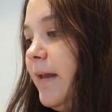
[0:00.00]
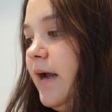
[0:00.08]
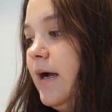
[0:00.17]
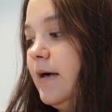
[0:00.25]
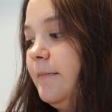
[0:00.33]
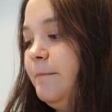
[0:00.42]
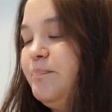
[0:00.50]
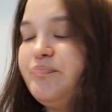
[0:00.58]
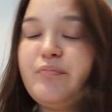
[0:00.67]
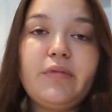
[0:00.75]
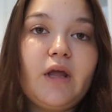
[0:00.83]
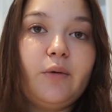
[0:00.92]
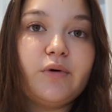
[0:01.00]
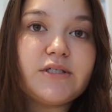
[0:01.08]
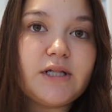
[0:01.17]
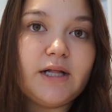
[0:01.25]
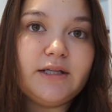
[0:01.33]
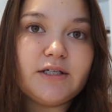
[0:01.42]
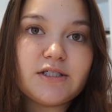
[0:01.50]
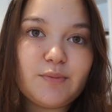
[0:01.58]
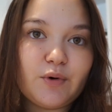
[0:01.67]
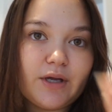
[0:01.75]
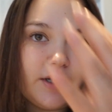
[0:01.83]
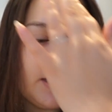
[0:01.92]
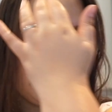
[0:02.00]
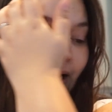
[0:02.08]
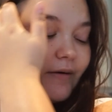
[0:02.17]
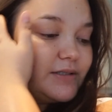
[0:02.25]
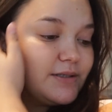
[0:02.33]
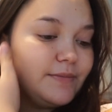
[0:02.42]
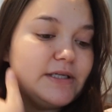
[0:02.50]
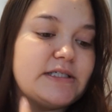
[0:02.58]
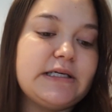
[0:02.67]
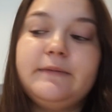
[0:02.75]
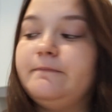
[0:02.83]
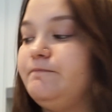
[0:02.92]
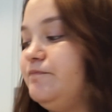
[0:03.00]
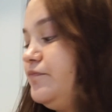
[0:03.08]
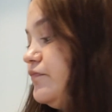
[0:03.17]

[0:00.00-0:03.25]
um, it was clean this morning and now it's a mess again.